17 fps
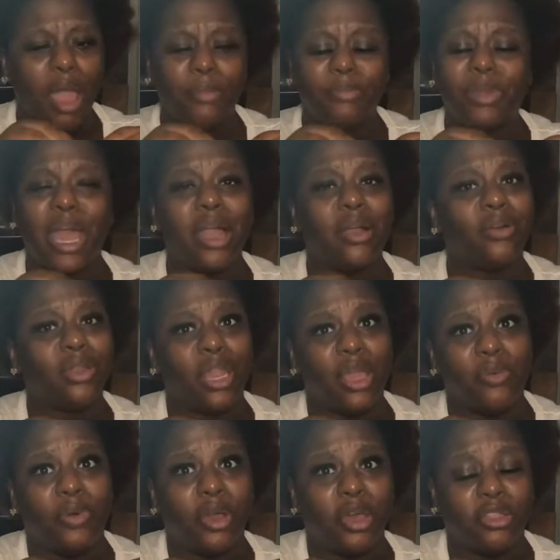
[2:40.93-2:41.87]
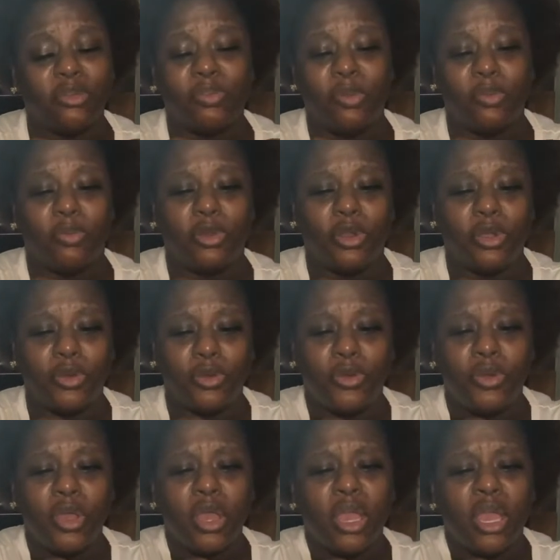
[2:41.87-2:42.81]
I'm not going to let what other people do
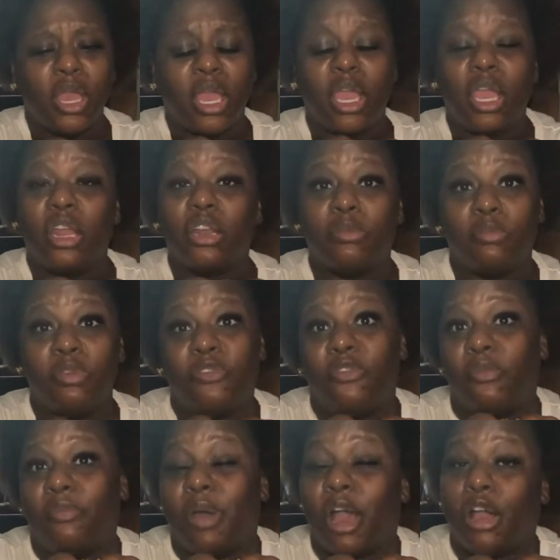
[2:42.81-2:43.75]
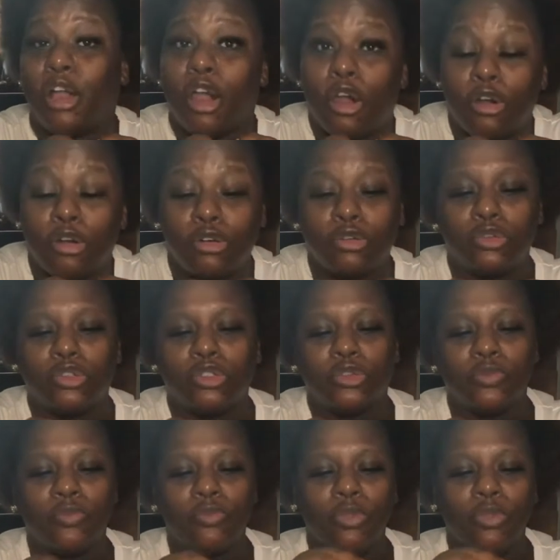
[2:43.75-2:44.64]
hinder me from my goals,